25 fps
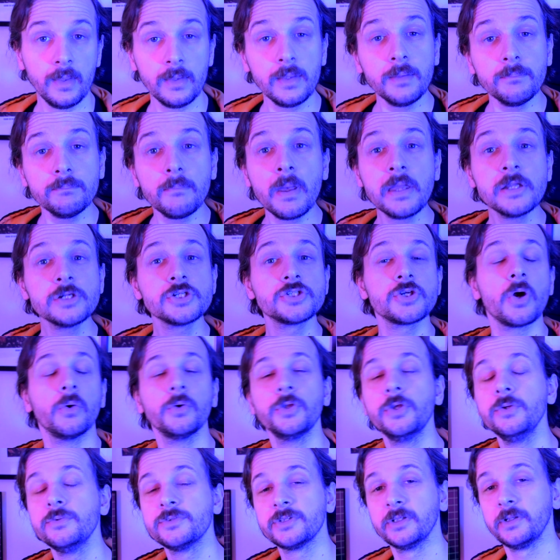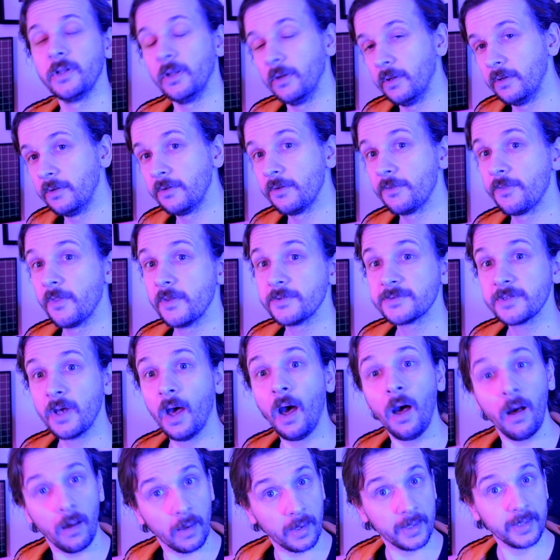It may shock you to learn that
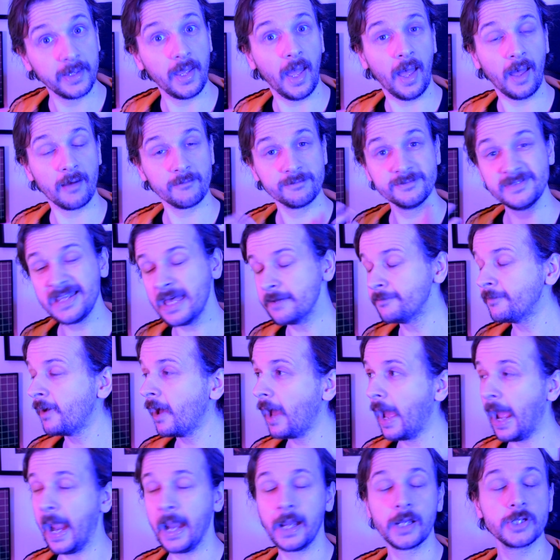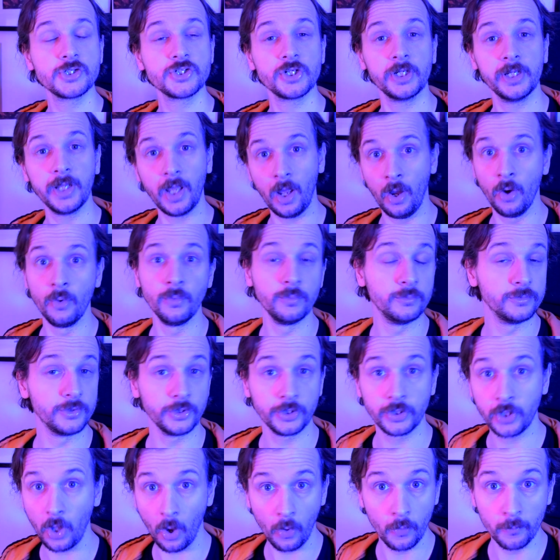I have never actually owned a
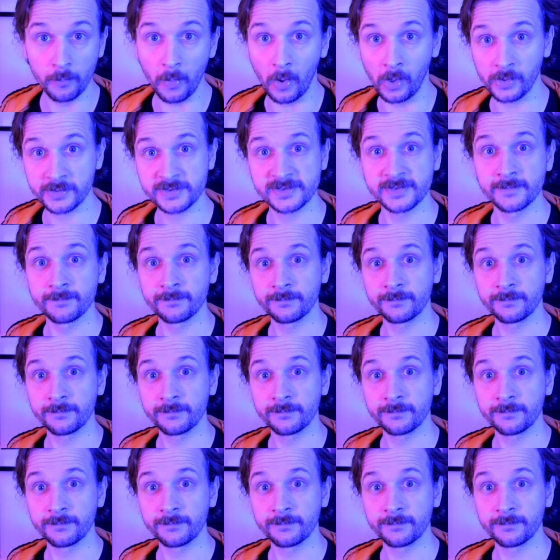GoBot.